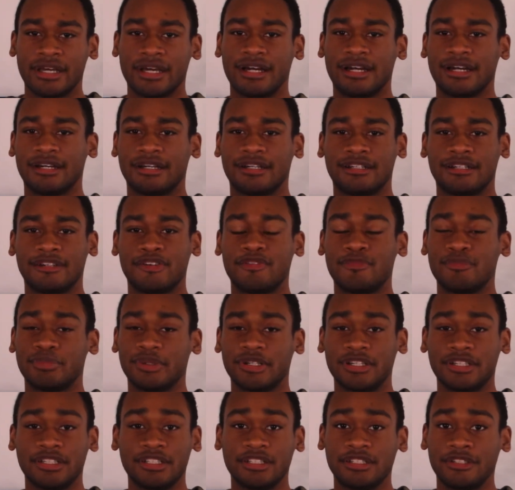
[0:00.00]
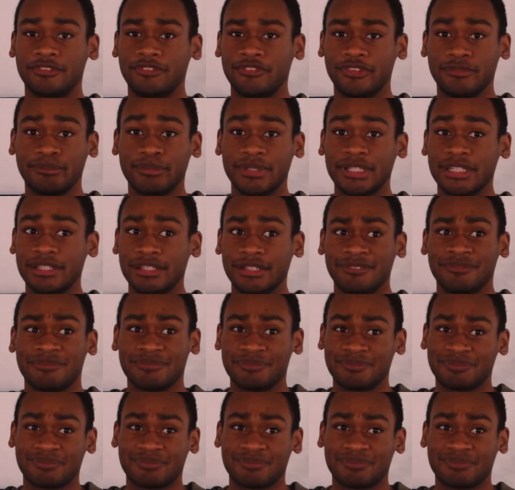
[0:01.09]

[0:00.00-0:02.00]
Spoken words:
But for me,